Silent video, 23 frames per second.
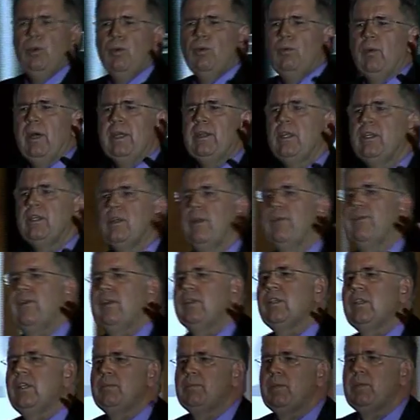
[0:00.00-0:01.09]
what the
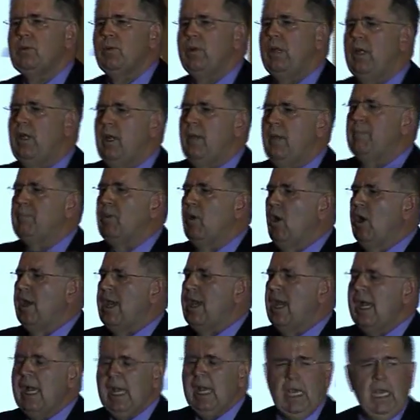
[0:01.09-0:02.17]
difference is between an
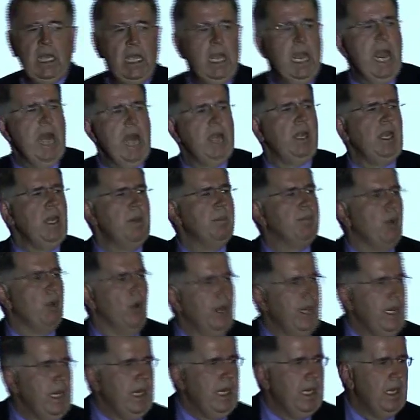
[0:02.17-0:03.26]
employer and an
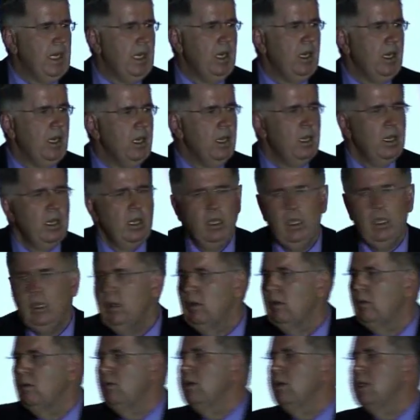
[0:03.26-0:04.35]
employee?
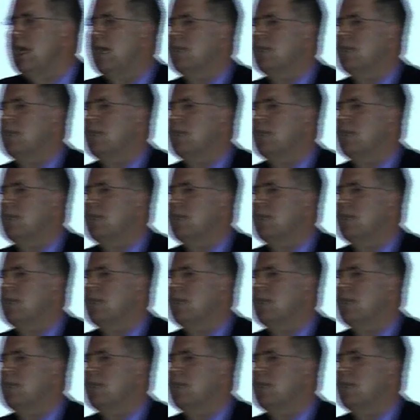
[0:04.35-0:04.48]
Who would